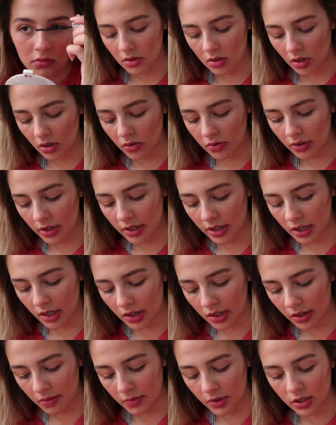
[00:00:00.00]
So right
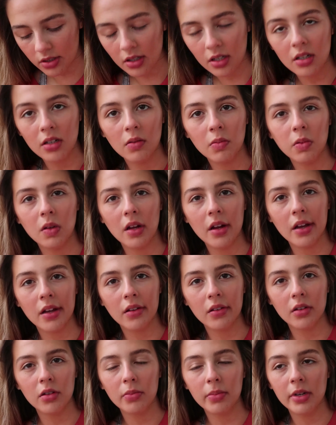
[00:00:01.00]
now I'm just going to apply
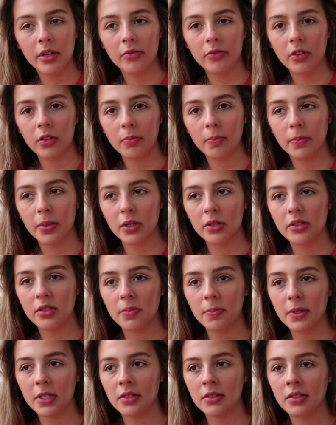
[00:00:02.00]
a little bit of a
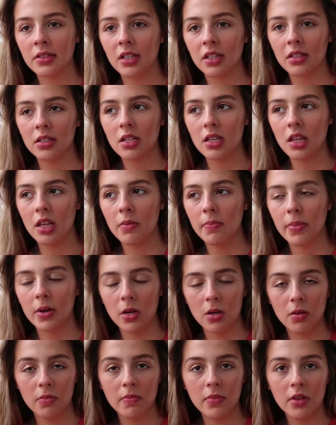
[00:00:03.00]
Burt's Bees tinted lip
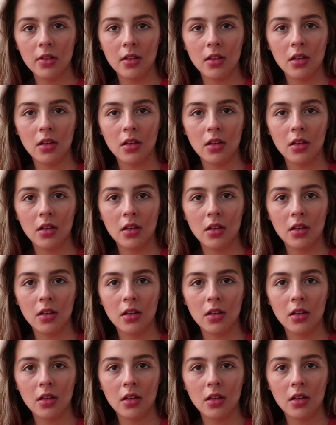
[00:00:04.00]
balm.